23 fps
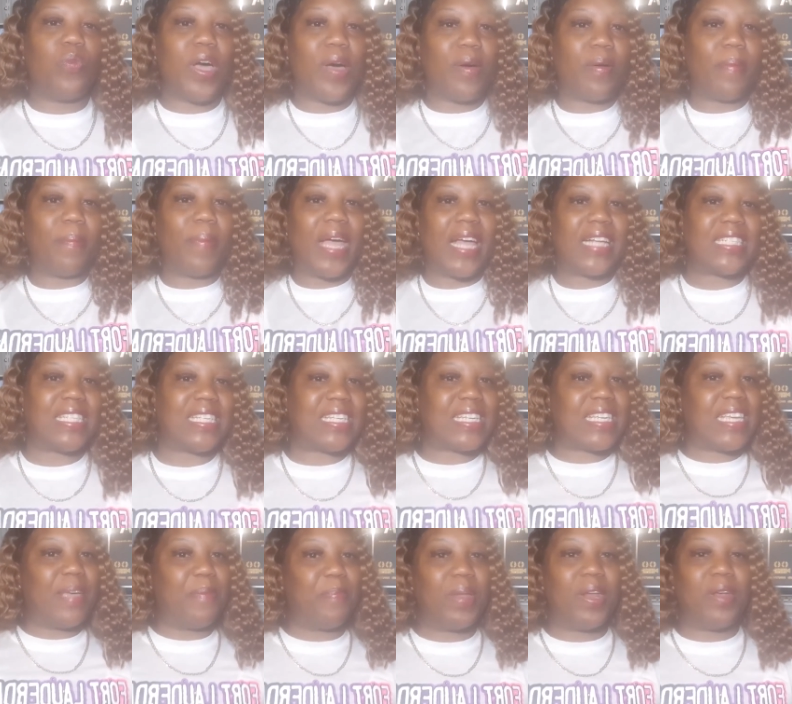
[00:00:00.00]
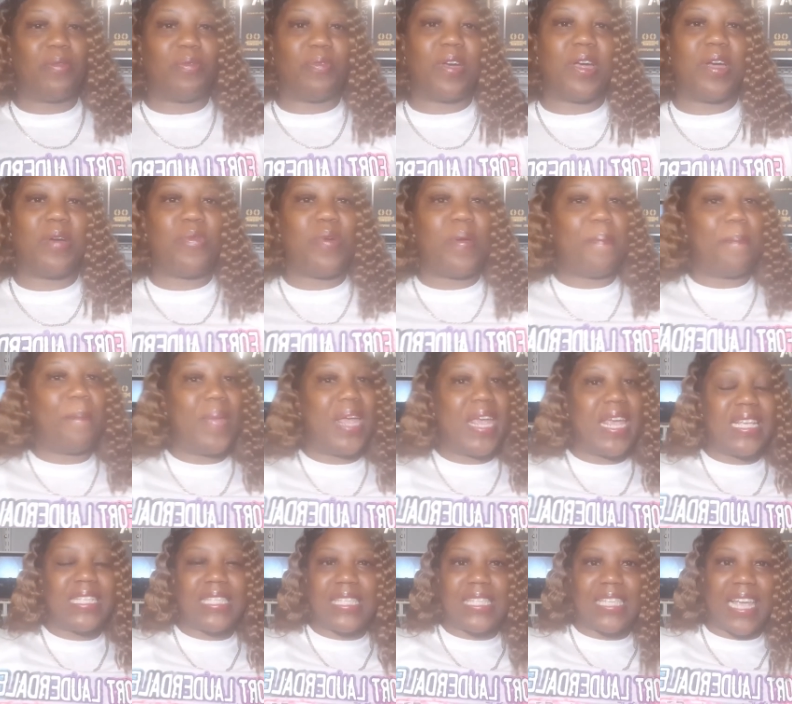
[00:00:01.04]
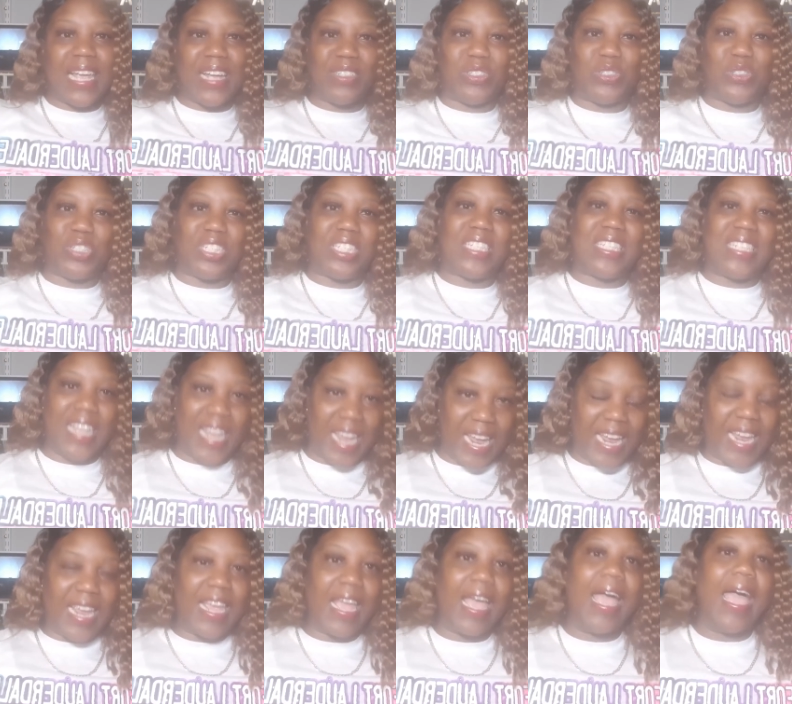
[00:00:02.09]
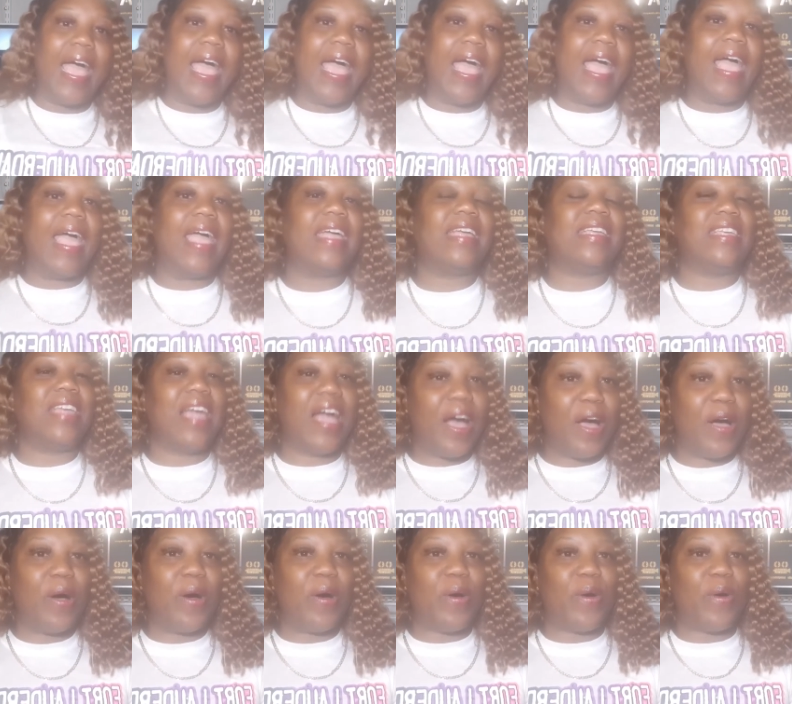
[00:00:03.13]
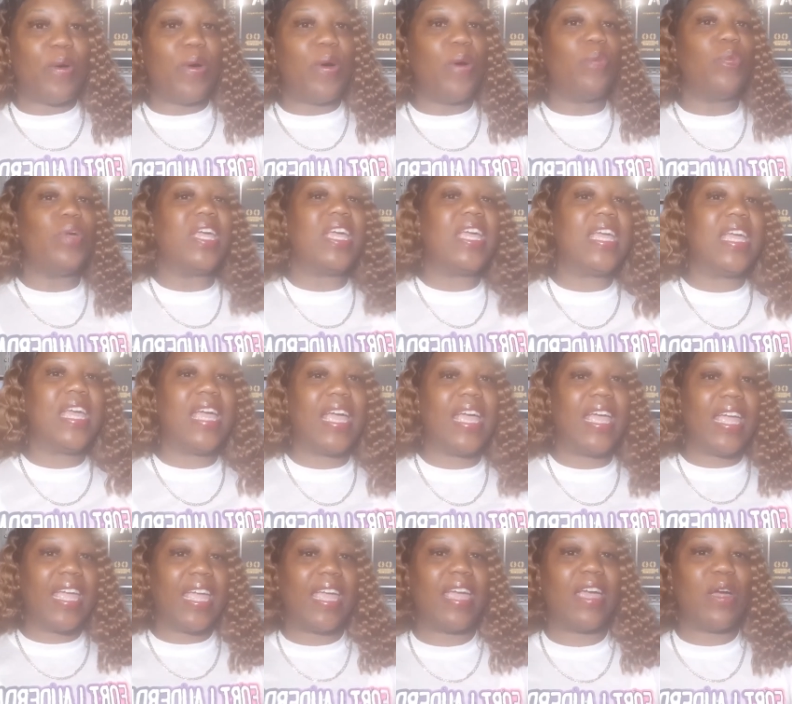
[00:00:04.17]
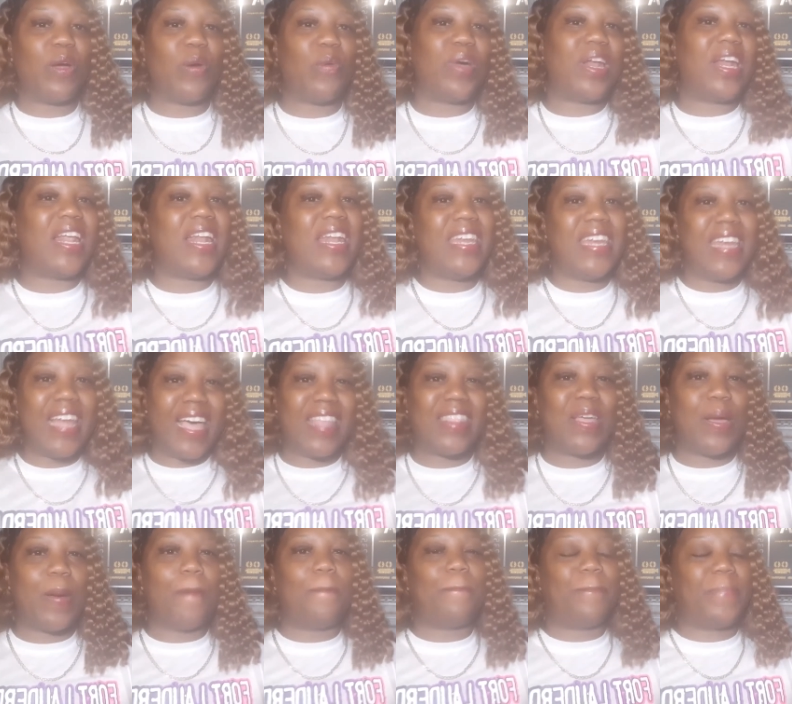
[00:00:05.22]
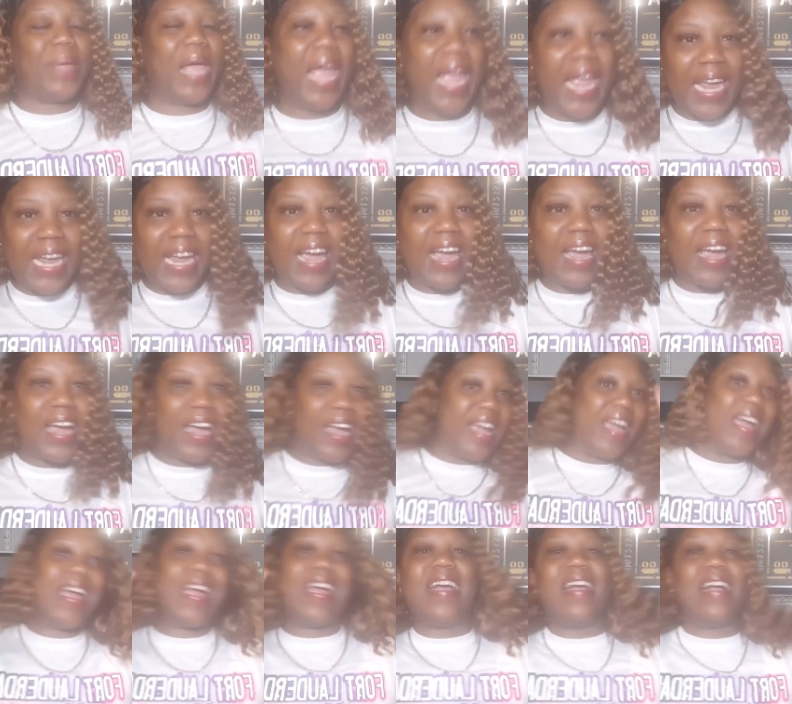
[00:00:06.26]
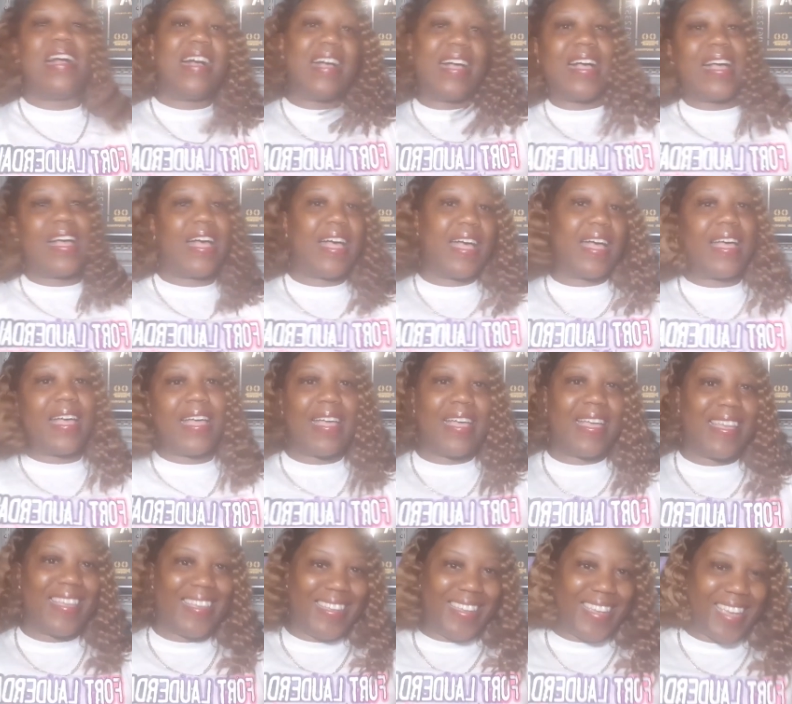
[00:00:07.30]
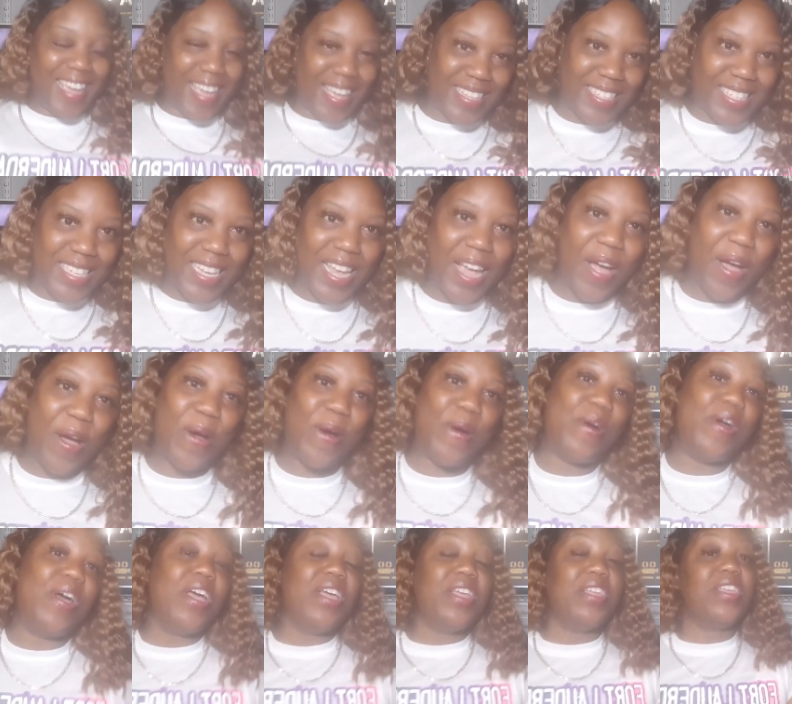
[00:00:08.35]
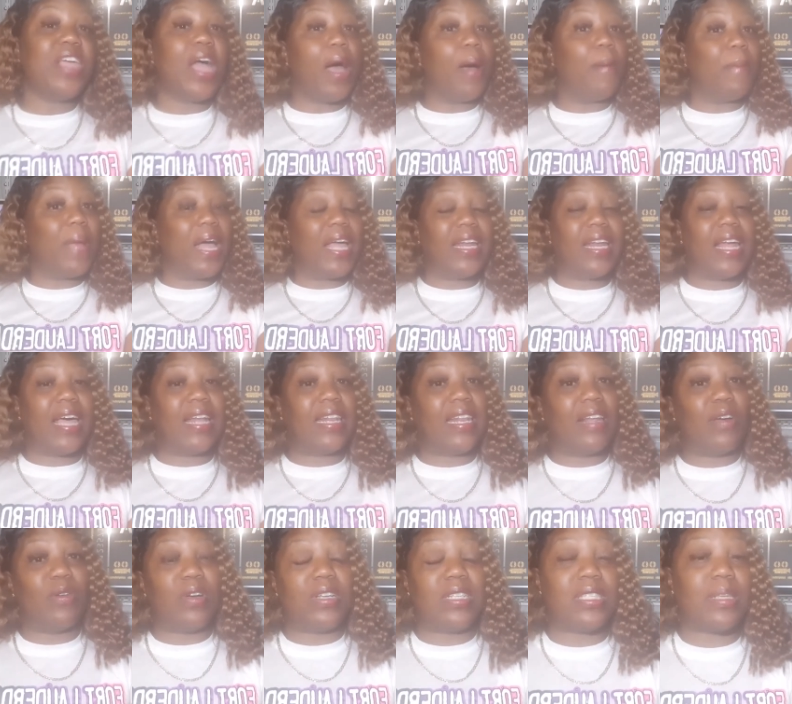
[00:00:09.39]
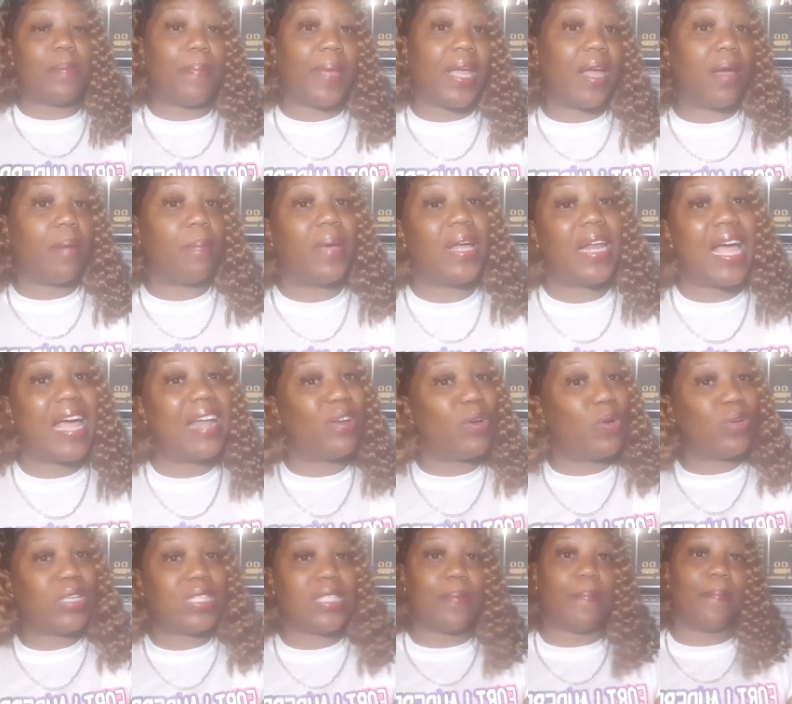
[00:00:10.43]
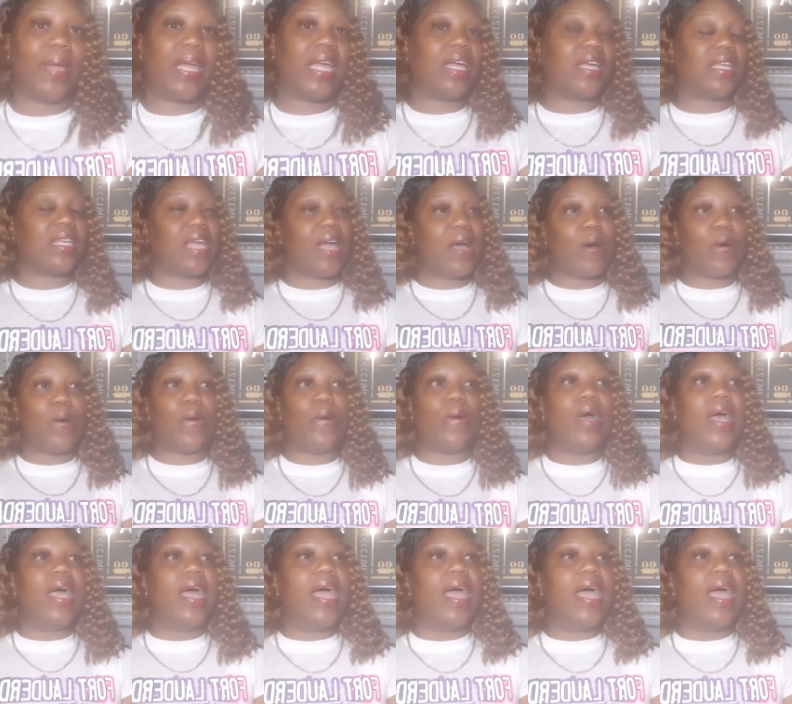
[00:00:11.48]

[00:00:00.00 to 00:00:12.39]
welcome back to Keeping It Real with me, Sandra D. And y'all, we here with another banger. Ah, yes, y'all. Y'all might not know it's a banger, but I know it's a banger, y'all.